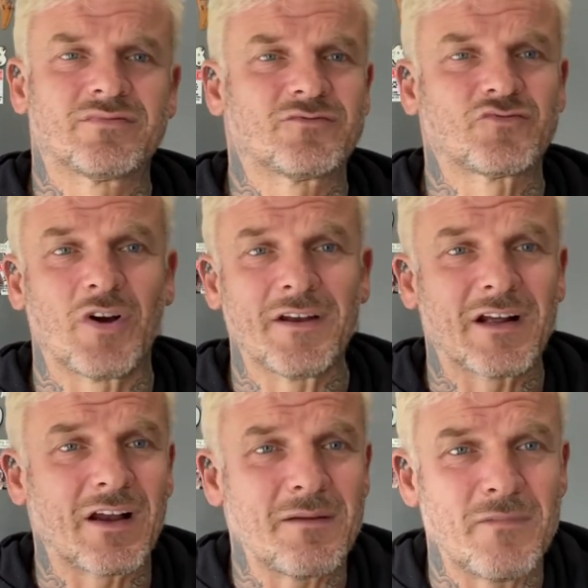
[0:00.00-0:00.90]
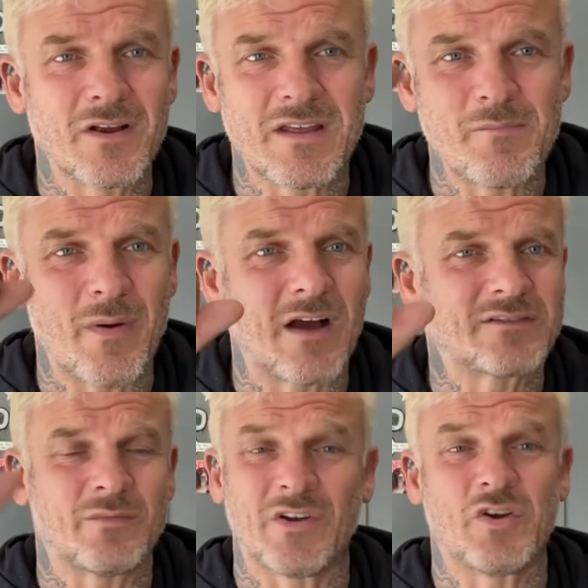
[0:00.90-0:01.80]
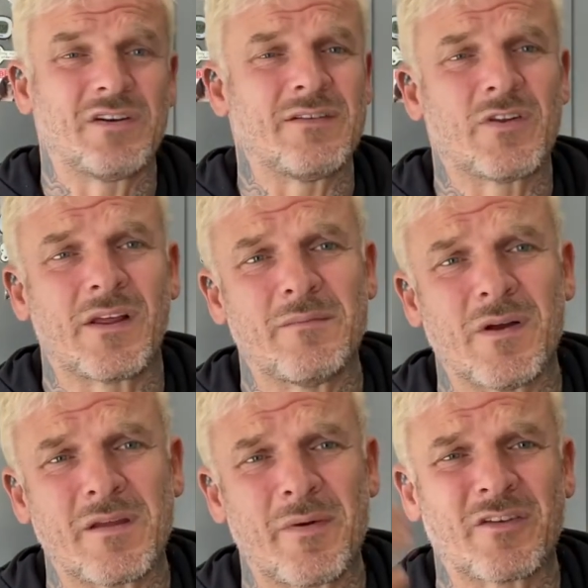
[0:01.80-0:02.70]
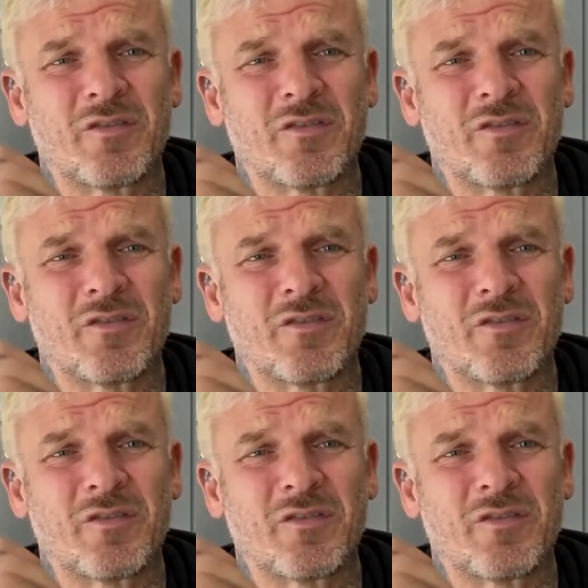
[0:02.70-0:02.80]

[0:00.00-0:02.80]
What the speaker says: trying to climb monkey bars. Well, I couldn't even climb the monkey bars,